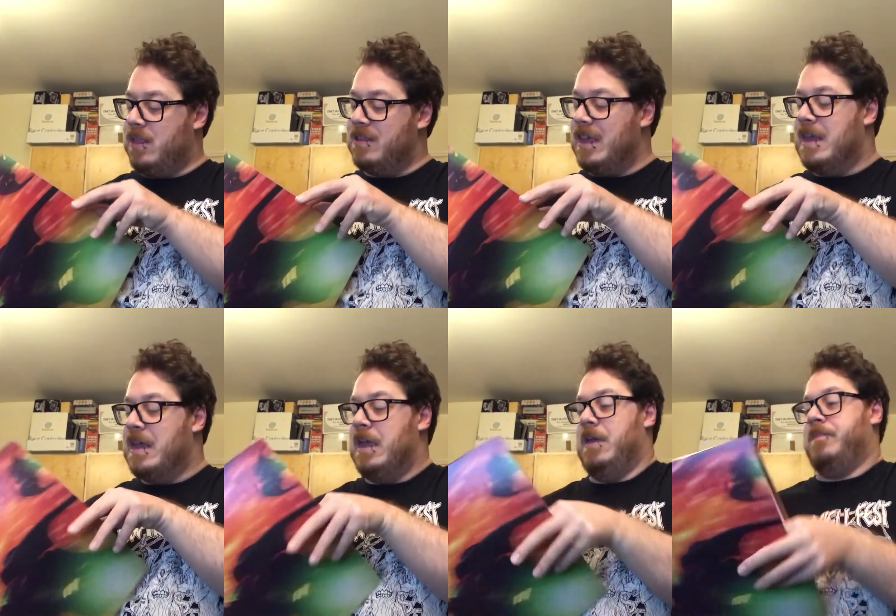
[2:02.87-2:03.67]
that's in
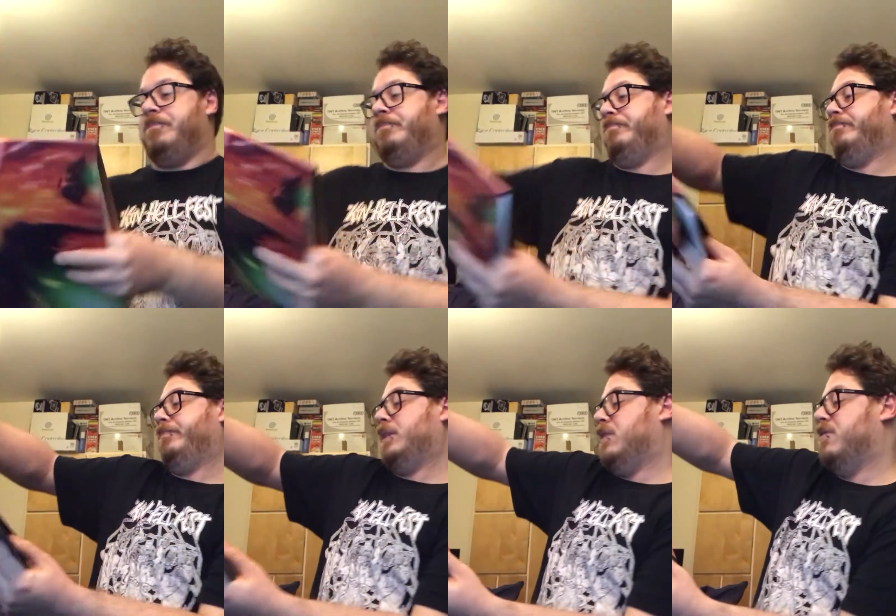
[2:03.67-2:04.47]
here,
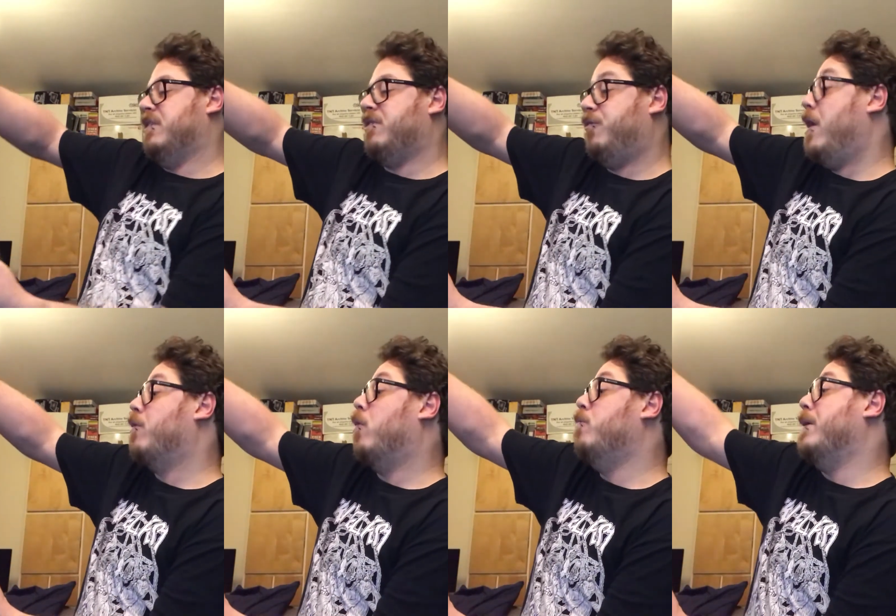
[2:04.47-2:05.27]
because there's a
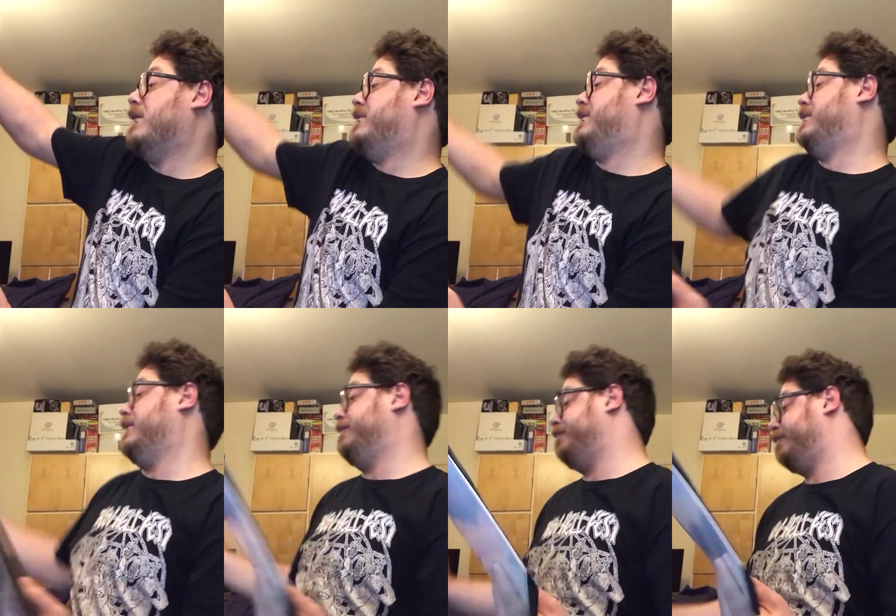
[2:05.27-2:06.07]
fair old bit.
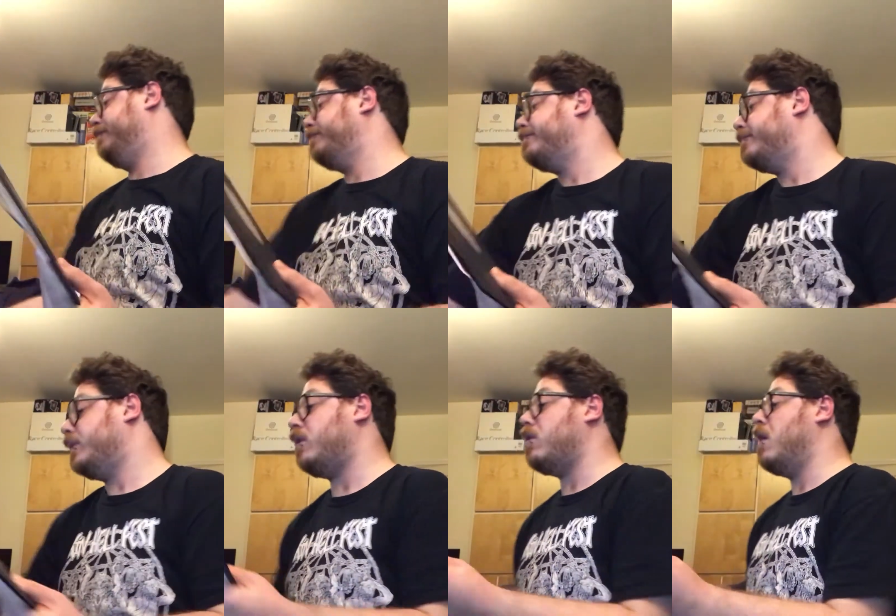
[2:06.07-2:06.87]

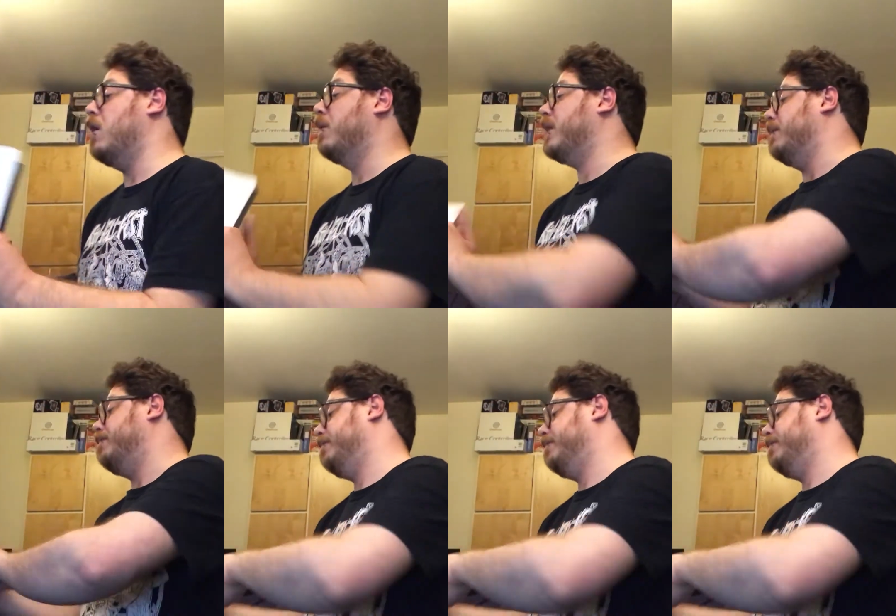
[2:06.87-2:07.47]
Okay,